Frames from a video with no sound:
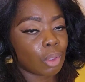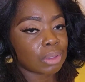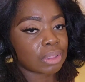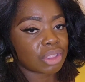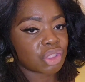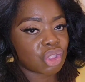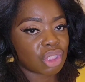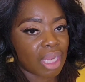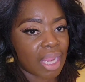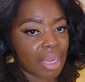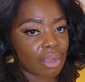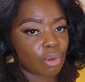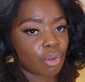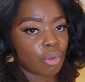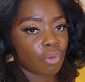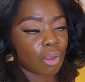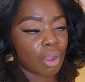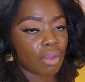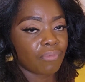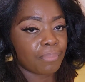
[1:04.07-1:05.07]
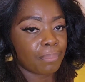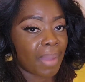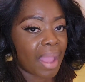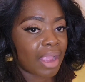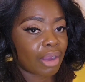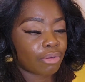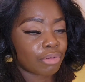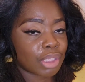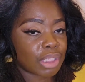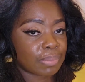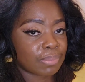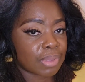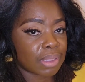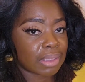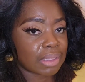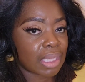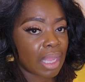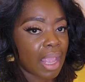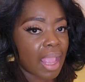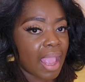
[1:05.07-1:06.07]
on the channel of my
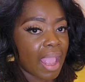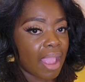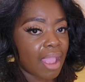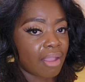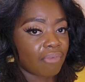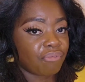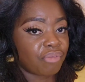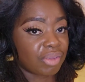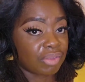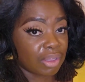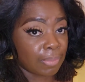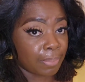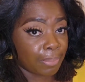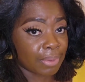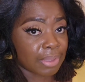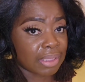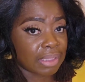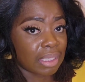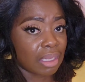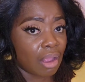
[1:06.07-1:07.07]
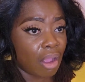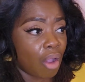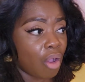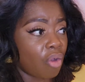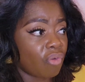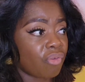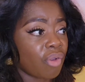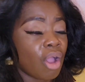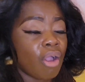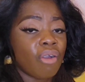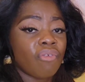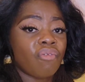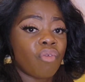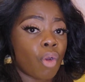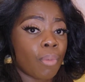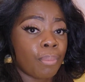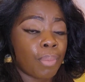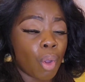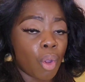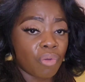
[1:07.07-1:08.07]
Christmas 50% off
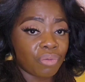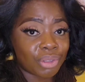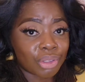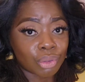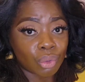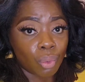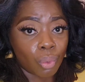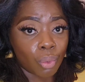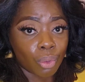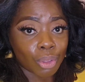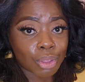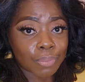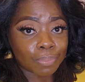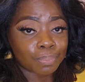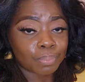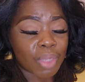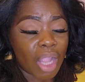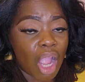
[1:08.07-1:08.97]
for both stores.